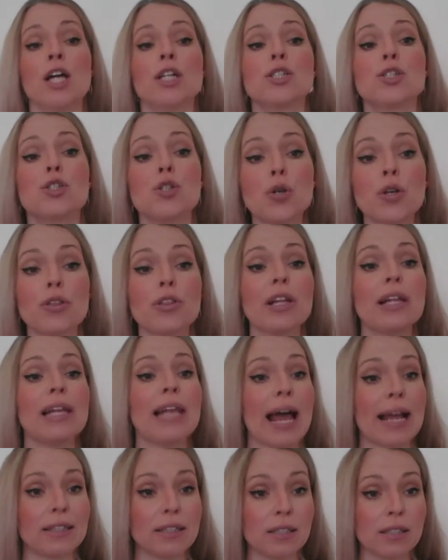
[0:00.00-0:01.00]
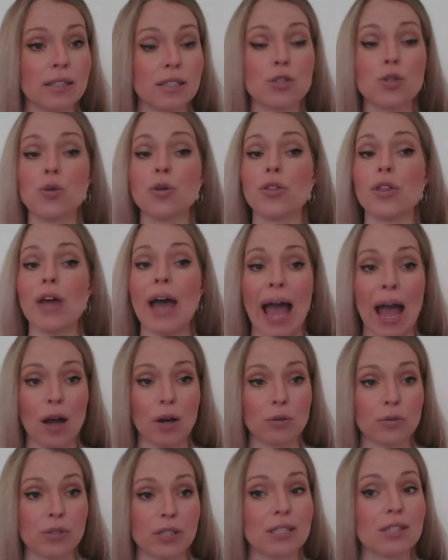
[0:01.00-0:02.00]
took the lands, took the
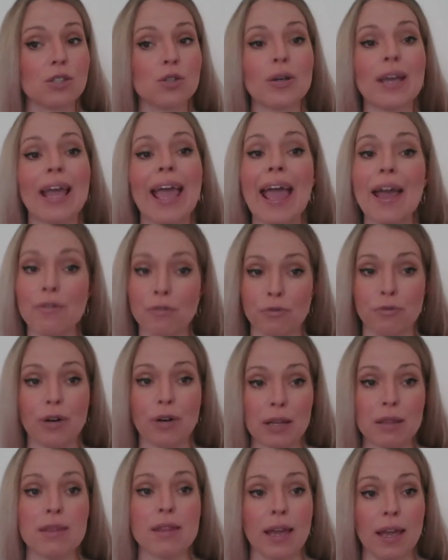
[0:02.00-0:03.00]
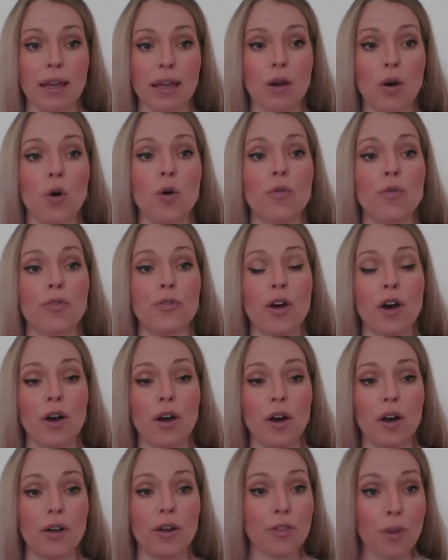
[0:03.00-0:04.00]
houses, took everything of
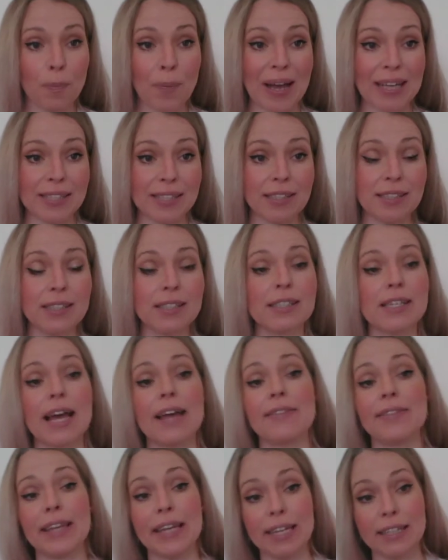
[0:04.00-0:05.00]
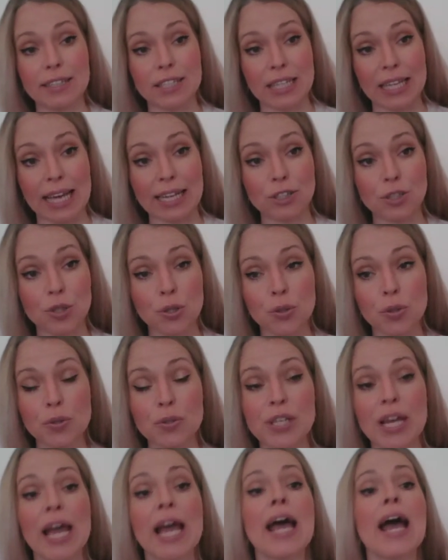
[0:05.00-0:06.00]
the peasants and the
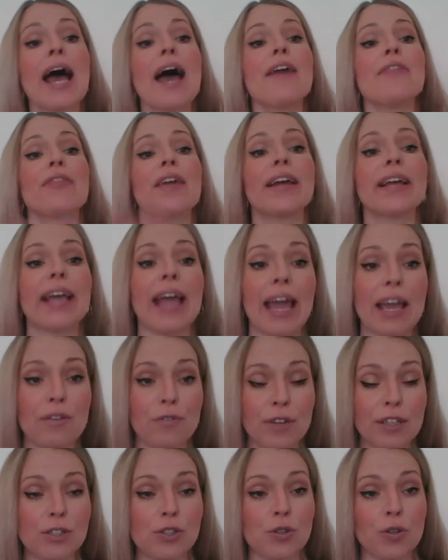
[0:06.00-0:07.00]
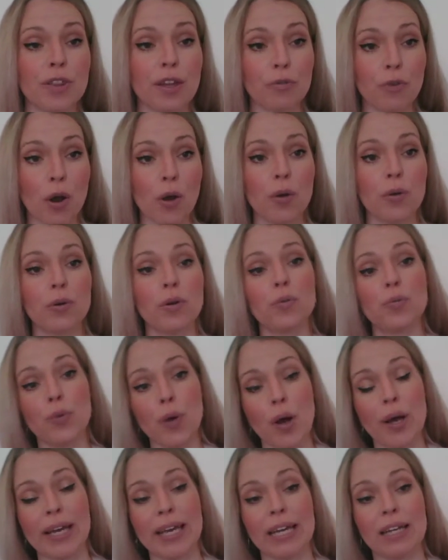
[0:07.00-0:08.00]
intellectuals, and then gave it to their own
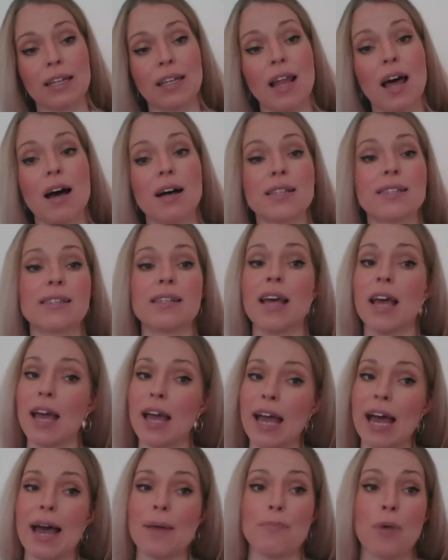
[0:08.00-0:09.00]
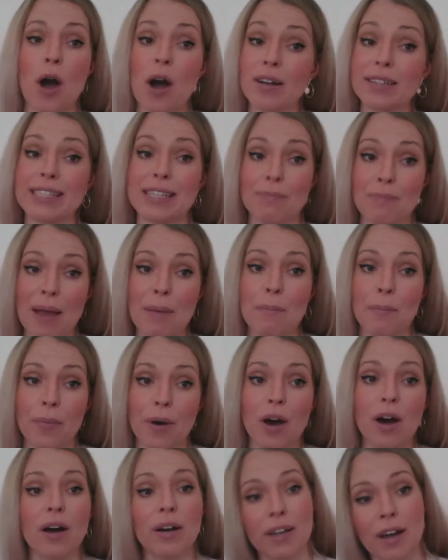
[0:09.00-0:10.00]
working class, a party
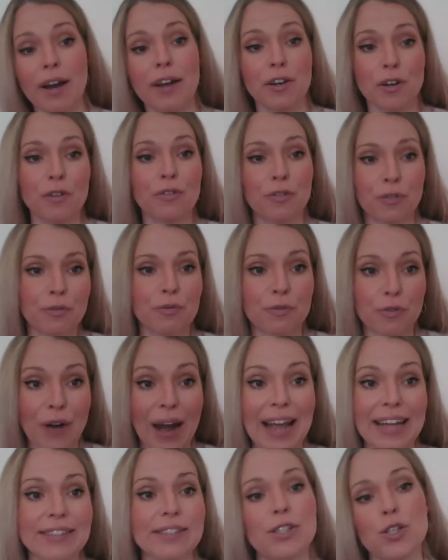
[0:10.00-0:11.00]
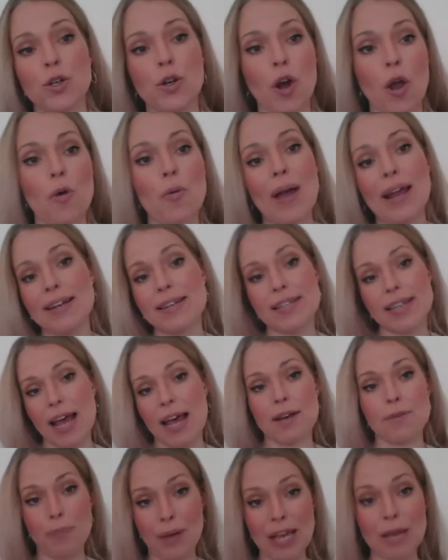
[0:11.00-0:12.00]
member kind of friends,
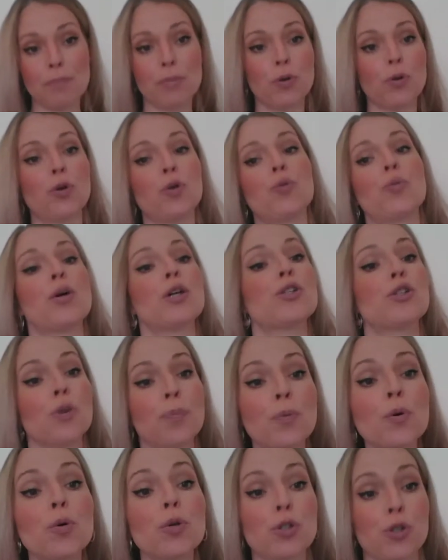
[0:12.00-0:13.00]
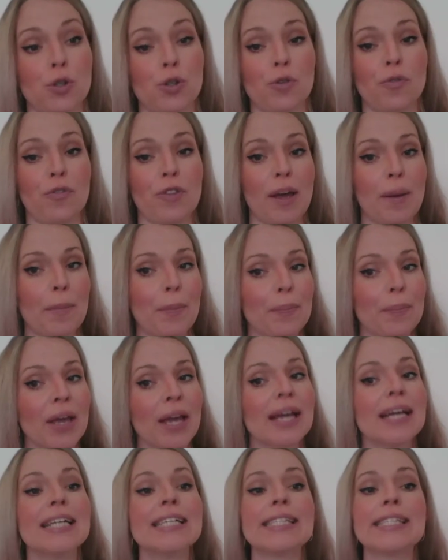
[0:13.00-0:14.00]
and people who were supporters of them.
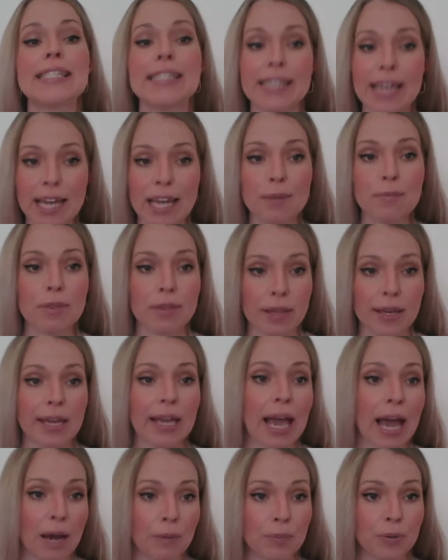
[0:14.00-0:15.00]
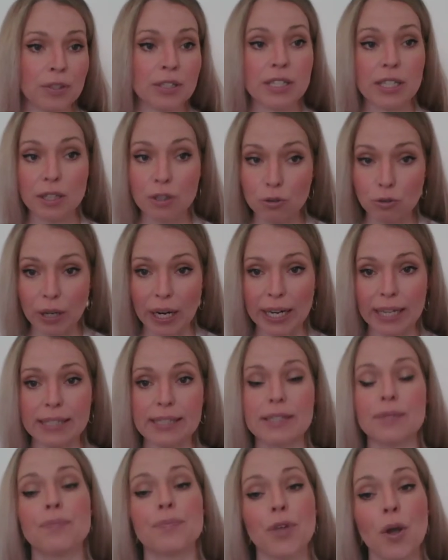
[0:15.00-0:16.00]
Same thing happened in
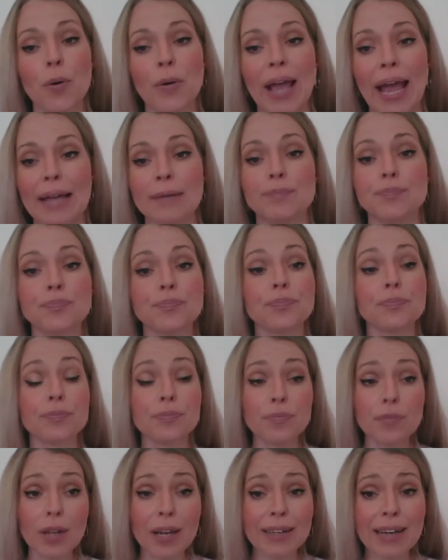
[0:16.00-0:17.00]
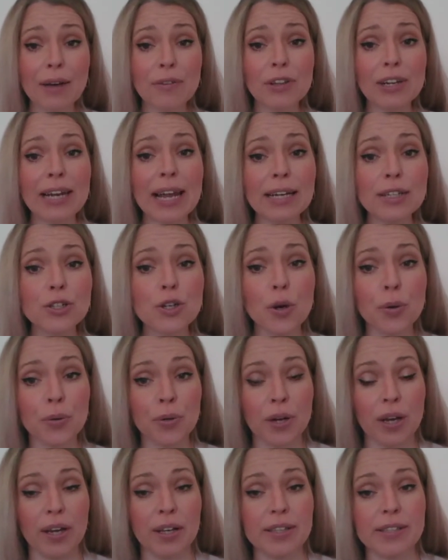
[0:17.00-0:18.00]
Greece. Okay, now the
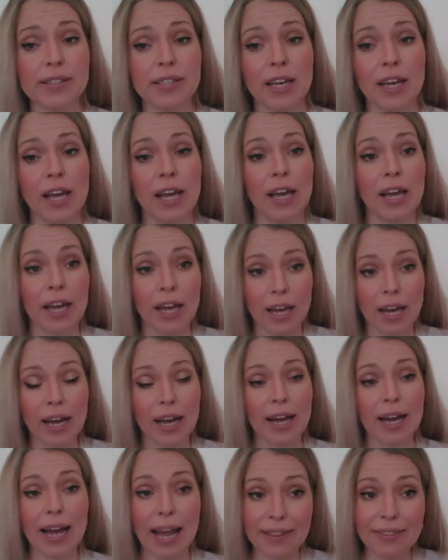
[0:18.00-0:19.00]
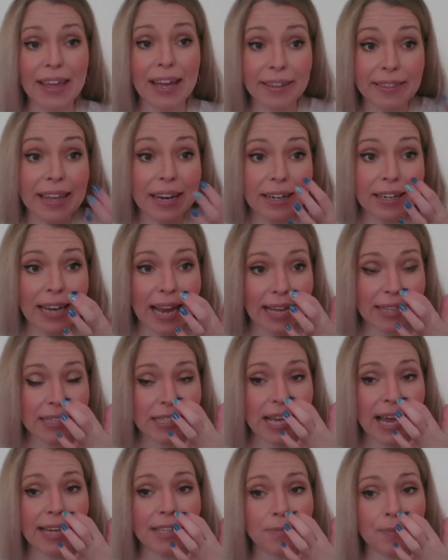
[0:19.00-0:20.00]
landowners and their
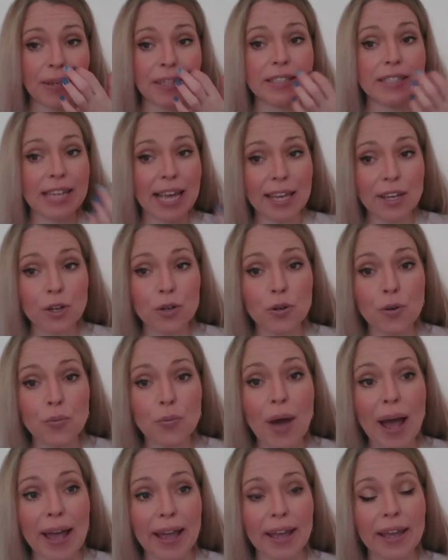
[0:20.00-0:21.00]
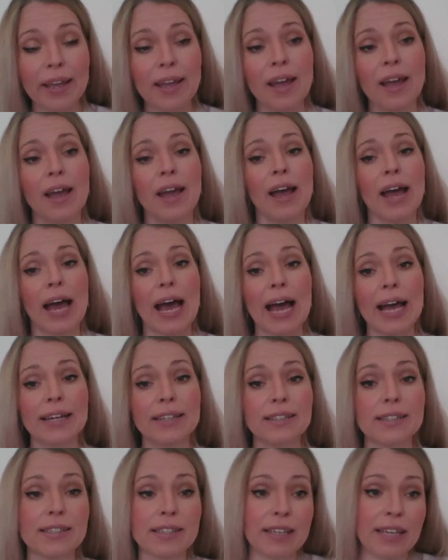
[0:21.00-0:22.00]
lands had been taken away
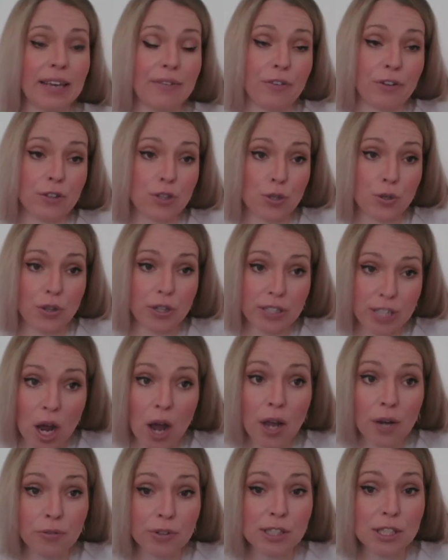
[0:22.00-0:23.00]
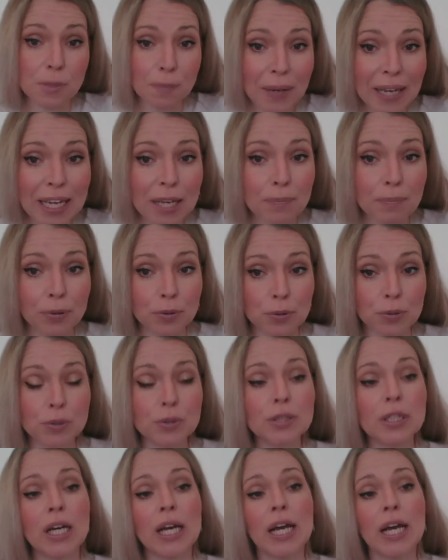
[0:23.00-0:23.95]
and given to the tyrant's people.